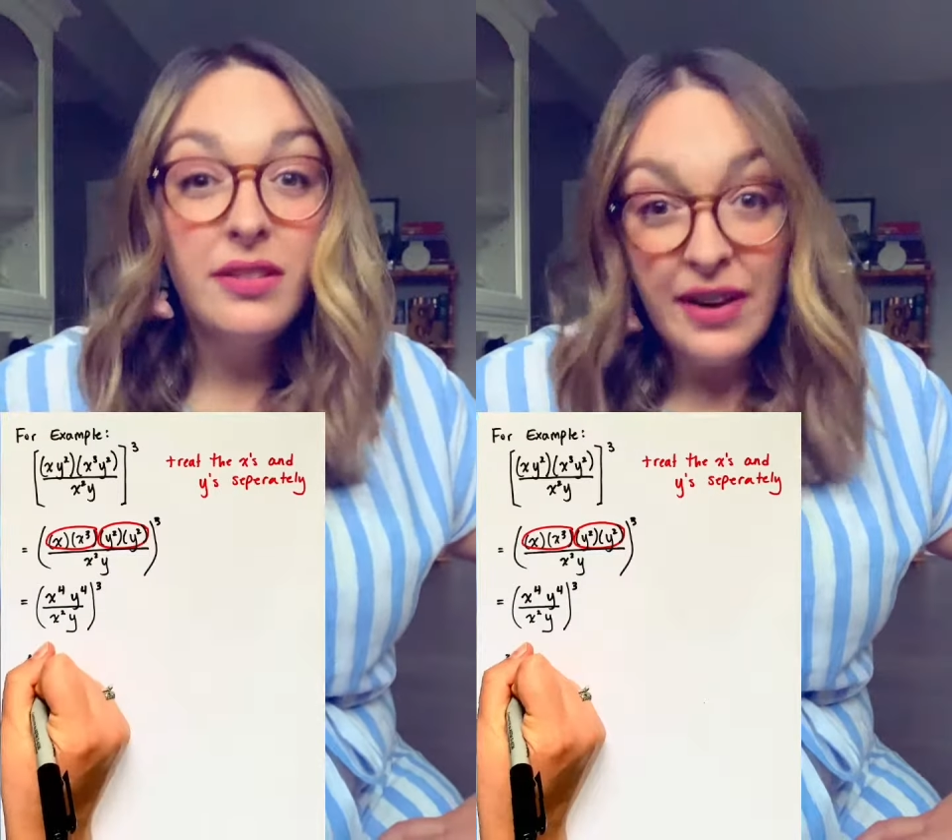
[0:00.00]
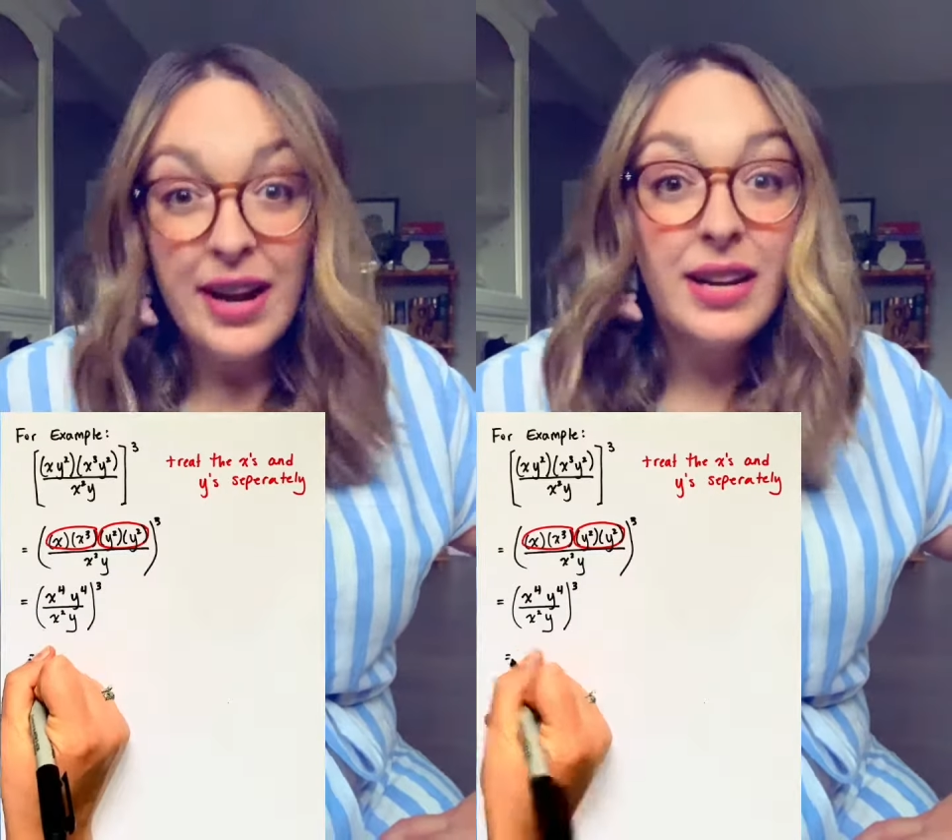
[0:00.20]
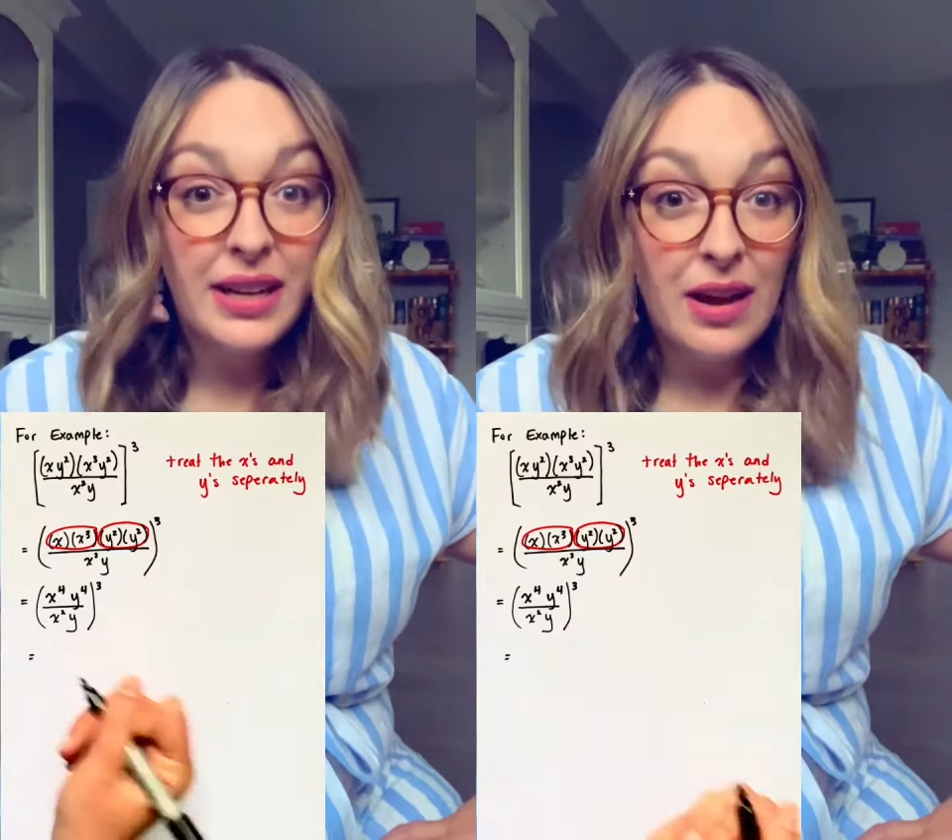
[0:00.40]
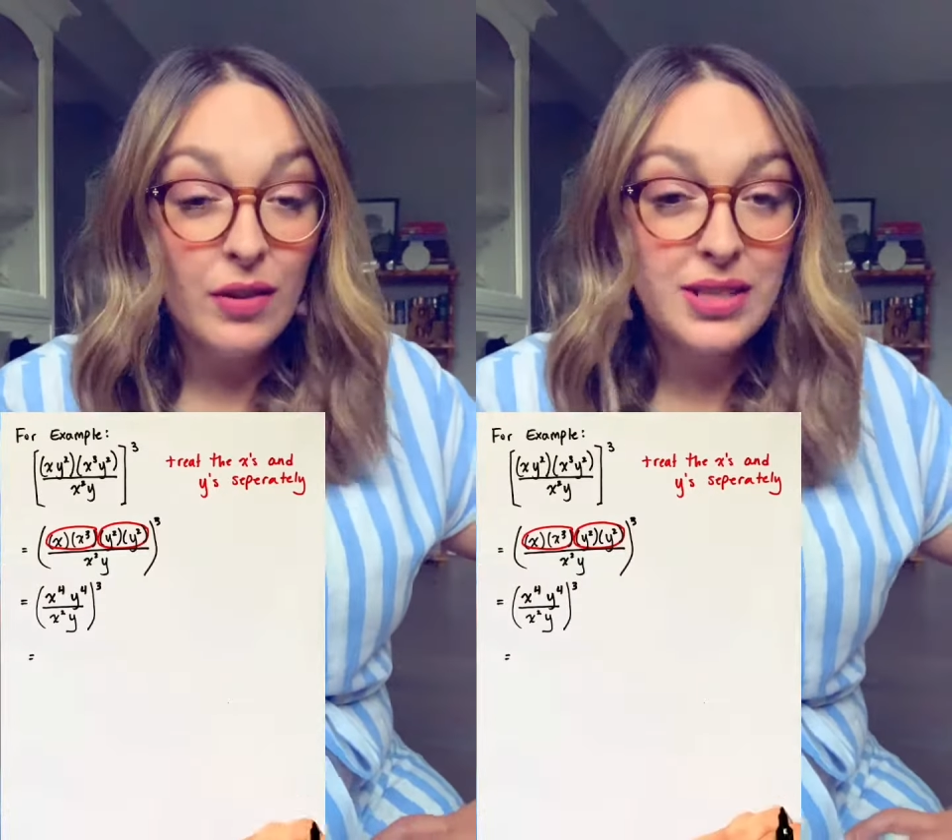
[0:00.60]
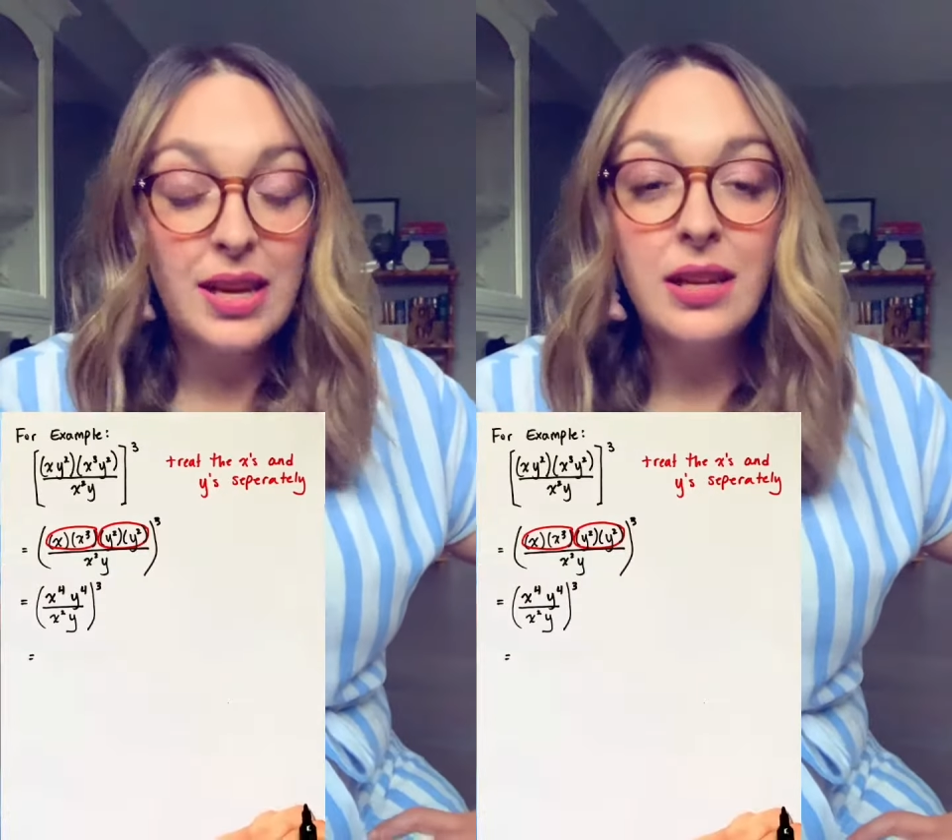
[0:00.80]
dividing now,
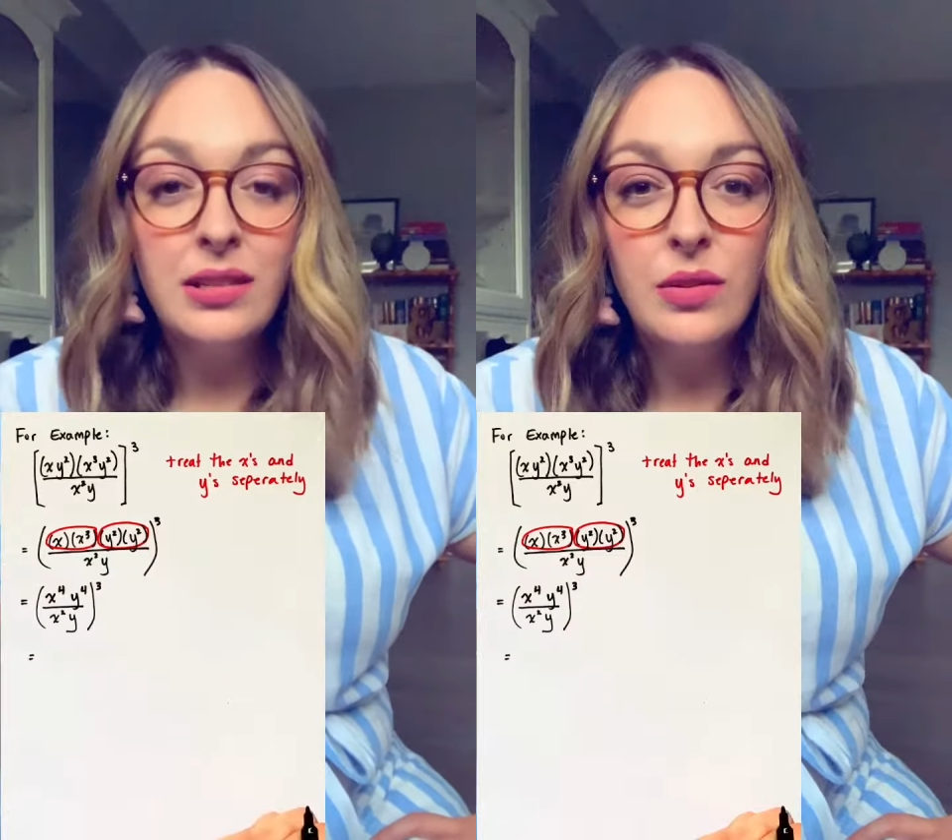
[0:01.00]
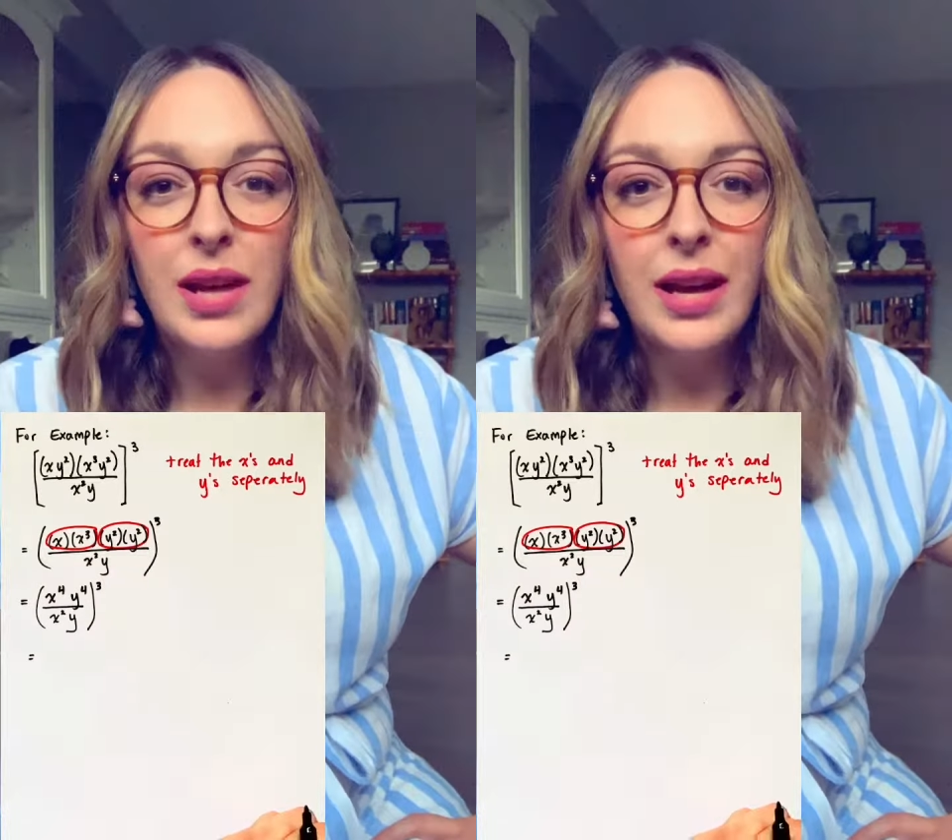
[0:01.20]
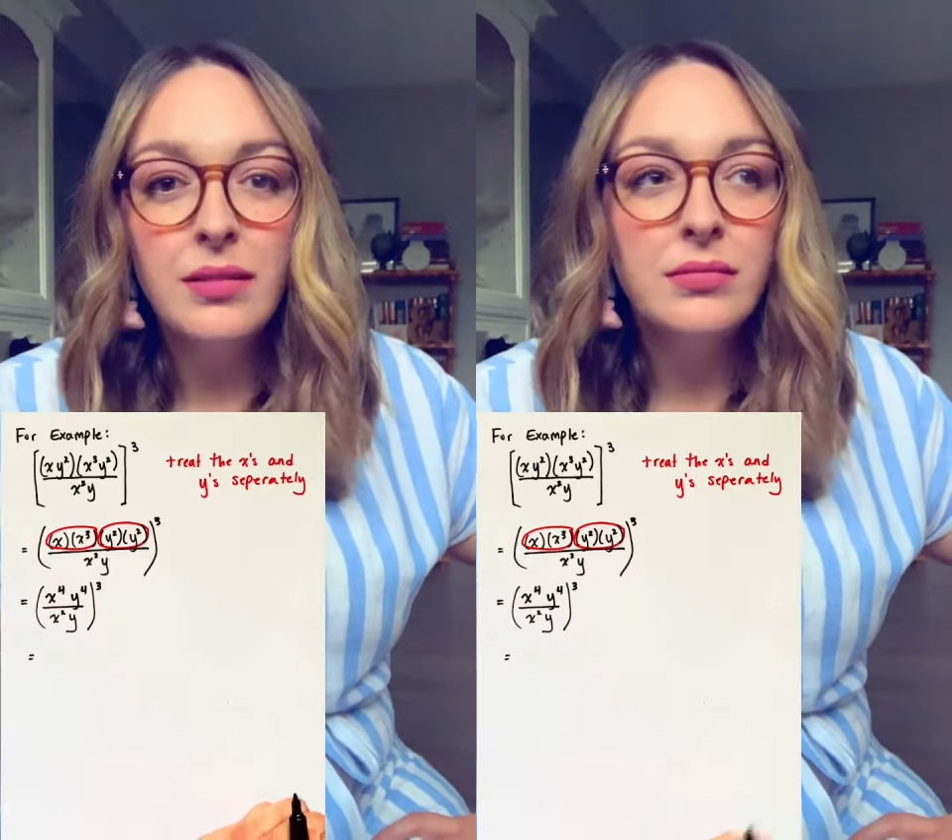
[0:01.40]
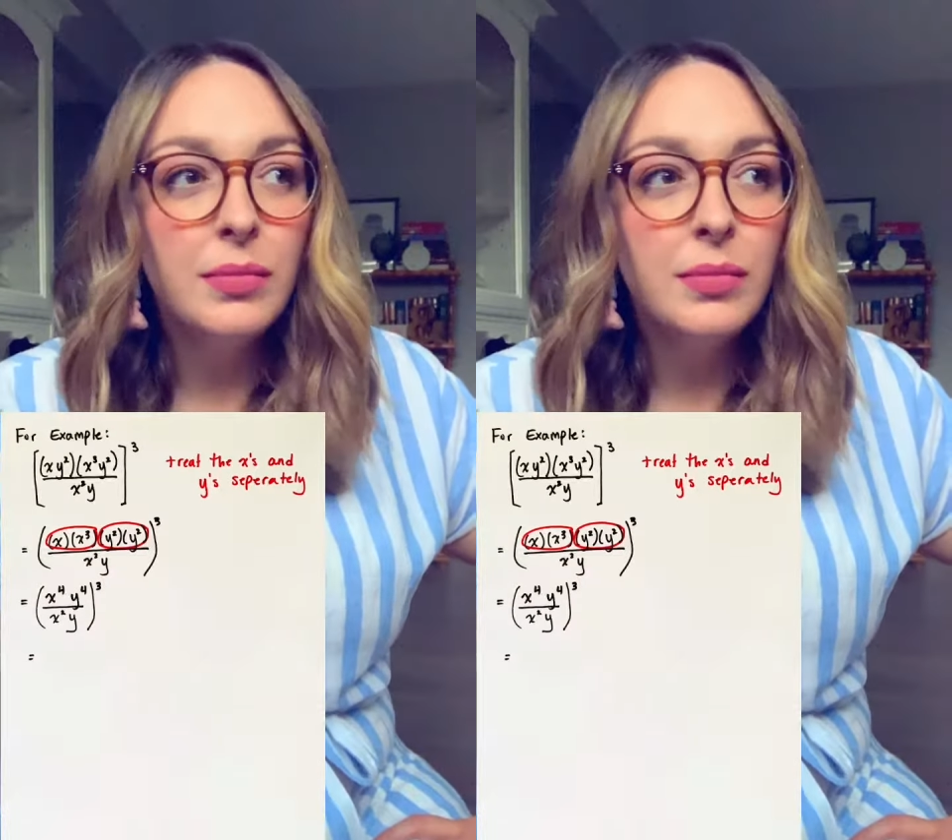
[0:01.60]
because I can do that.